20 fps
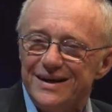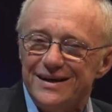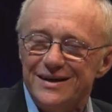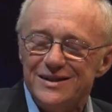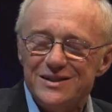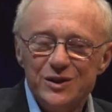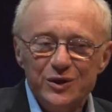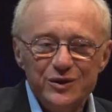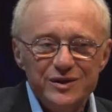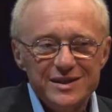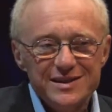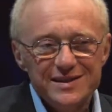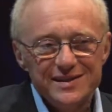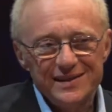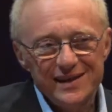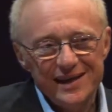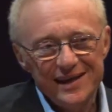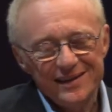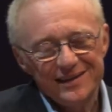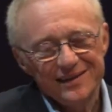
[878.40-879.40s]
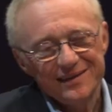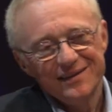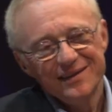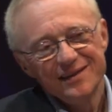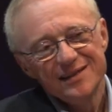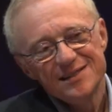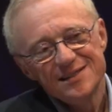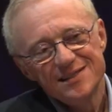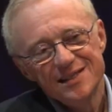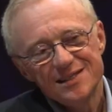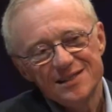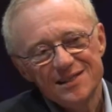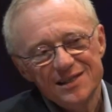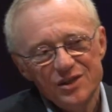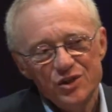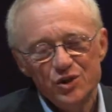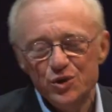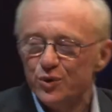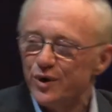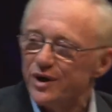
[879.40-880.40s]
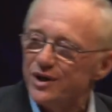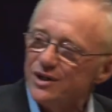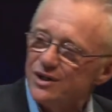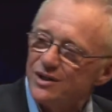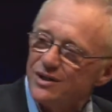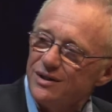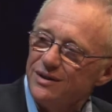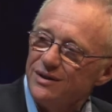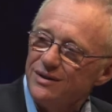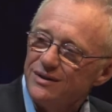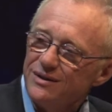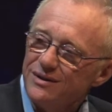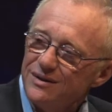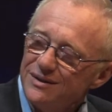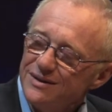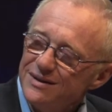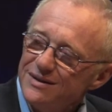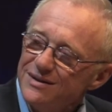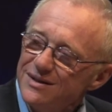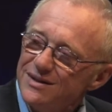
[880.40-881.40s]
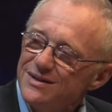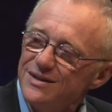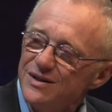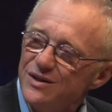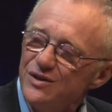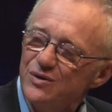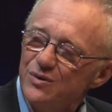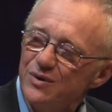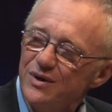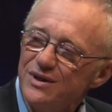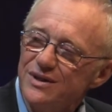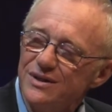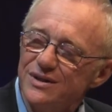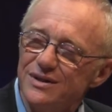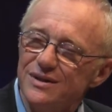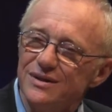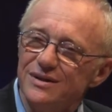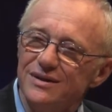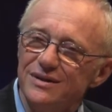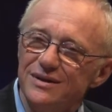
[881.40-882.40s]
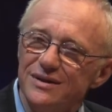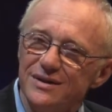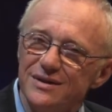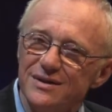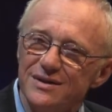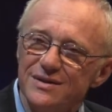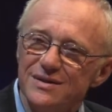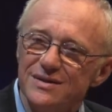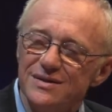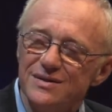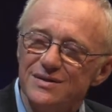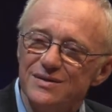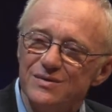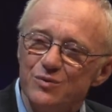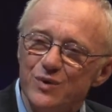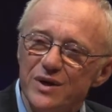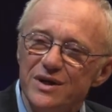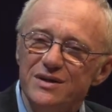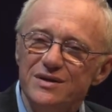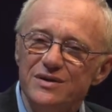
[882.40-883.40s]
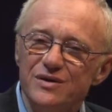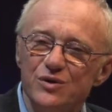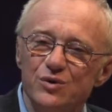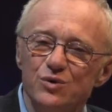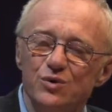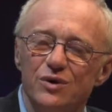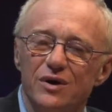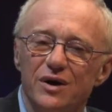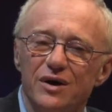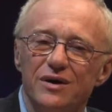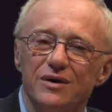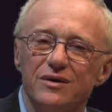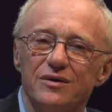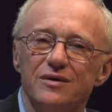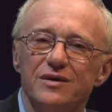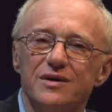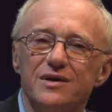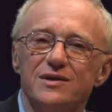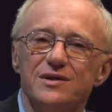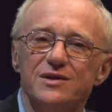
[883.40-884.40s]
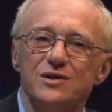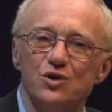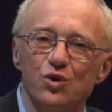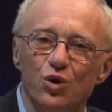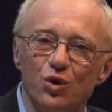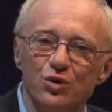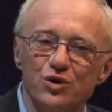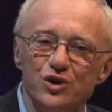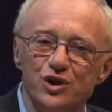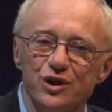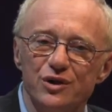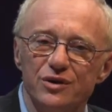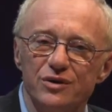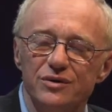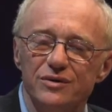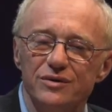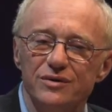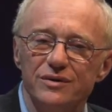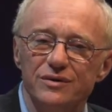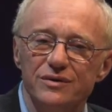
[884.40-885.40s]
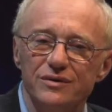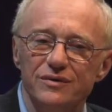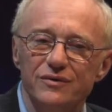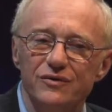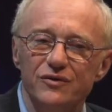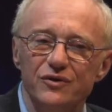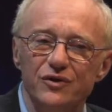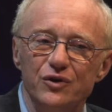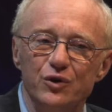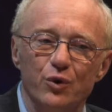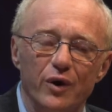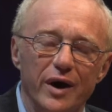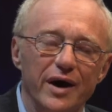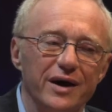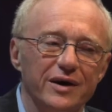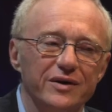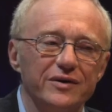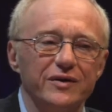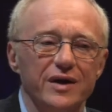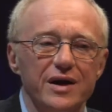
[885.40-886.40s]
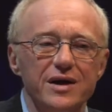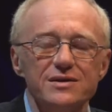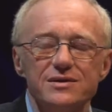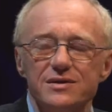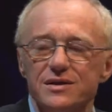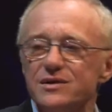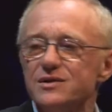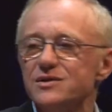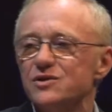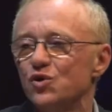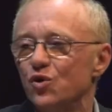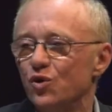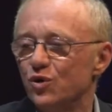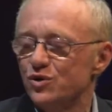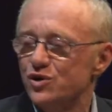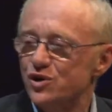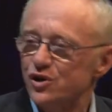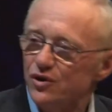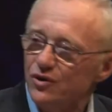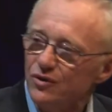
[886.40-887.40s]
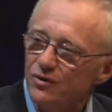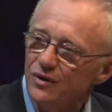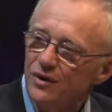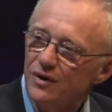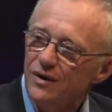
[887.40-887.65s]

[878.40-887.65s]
It's not the state, I think, it's the situation. The situation. The situation, yeah. yes. When you are a soldier, you act as a soldier.